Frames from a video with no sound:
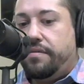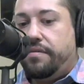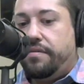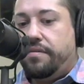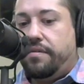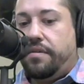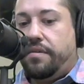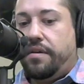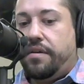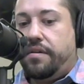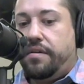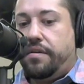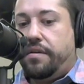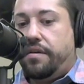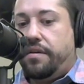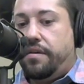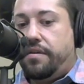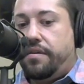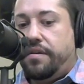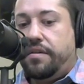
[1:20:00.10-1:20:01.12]
that
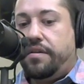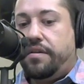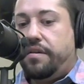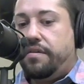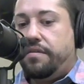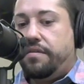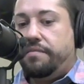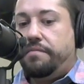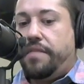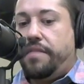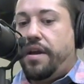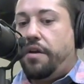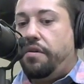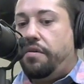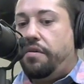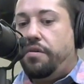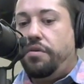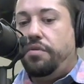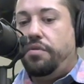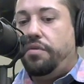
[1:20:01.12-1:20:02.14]
it doesn't matter
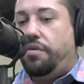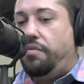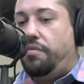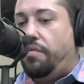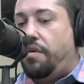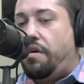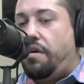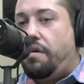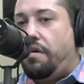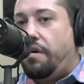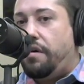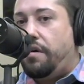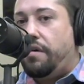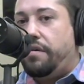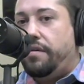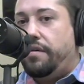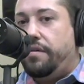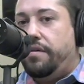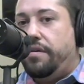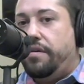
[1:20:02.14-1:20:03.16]
who you are,
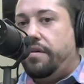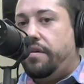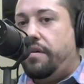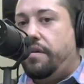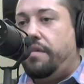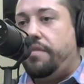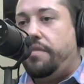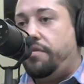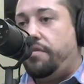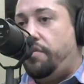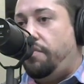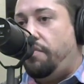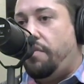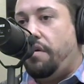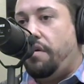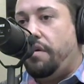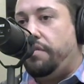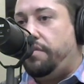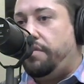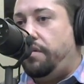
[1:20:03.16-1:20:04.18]
come as you
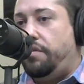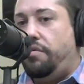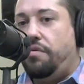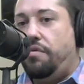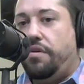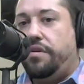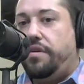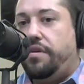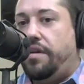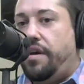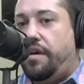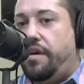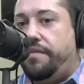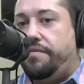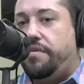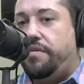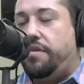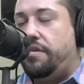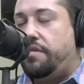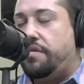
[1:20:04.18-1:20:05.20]
are. The Lord
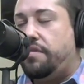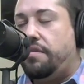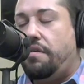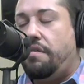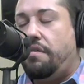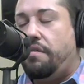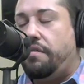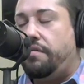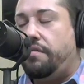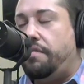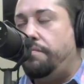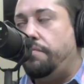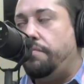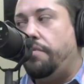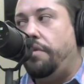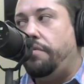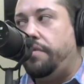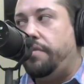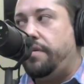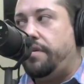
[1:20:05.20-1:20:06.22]
loves the scarred, the
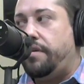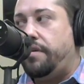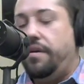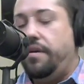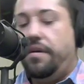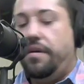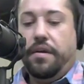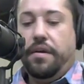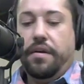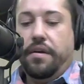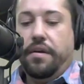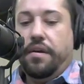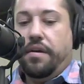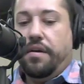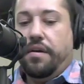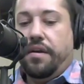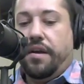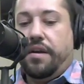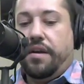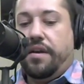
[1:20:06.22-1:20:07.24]
broken,
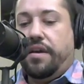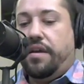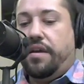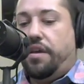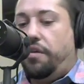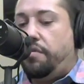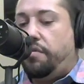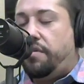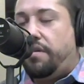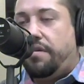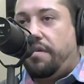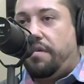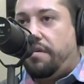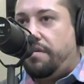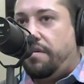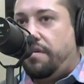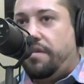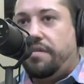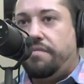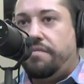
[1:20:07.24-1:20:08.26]
and he uses
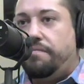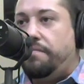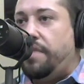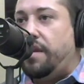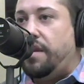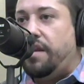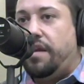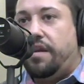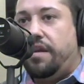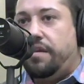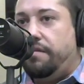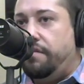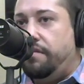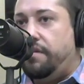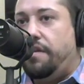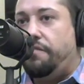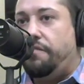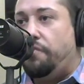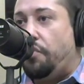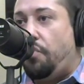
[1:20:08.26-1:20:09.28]
us in many
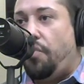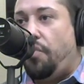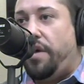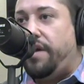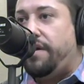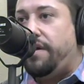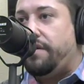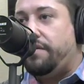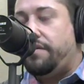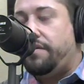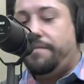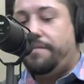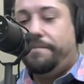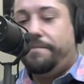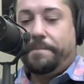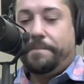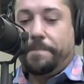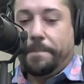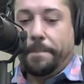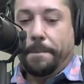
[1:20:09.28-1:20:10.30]
different ways.
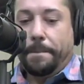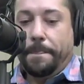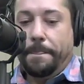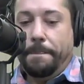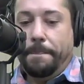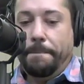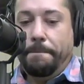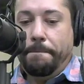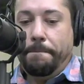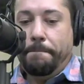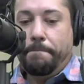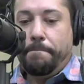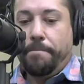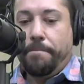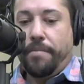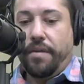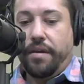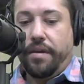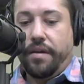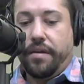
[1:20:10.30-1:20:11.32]

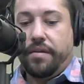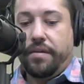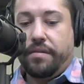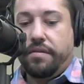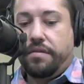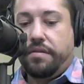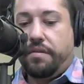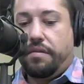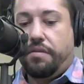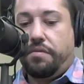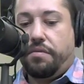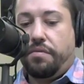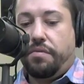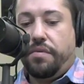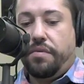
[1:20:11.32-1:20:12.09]
And so